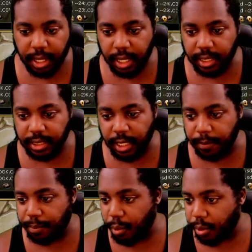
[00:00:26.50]
is
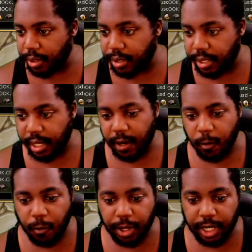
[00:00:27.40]
important
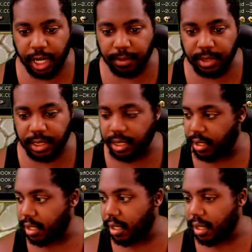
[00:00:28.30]
when it comes
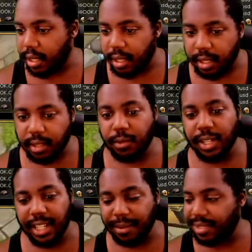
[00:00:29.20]
to
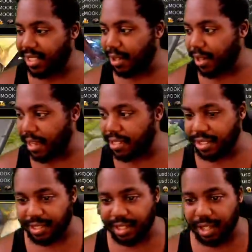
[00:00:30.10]
location.